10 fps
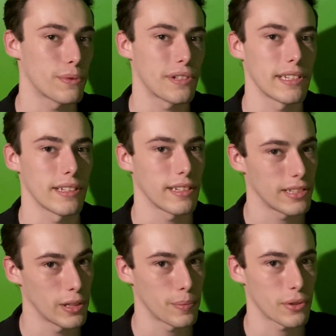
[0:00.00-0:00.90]

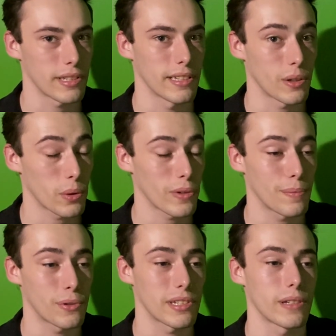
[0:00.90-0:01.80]
2%, or
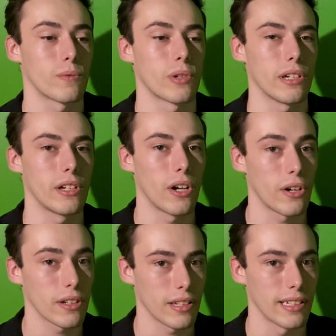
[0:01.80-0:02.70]
3%
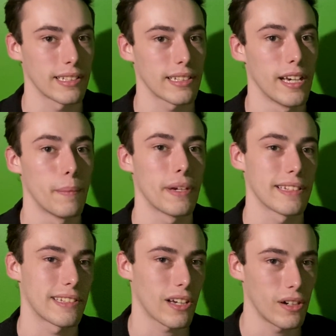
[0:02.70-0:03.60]
regardless,
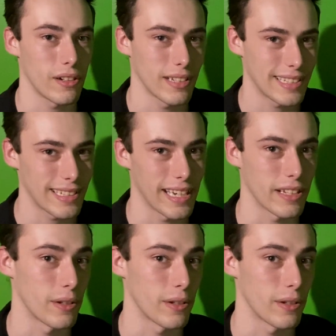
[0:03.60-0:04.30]
because it's all set.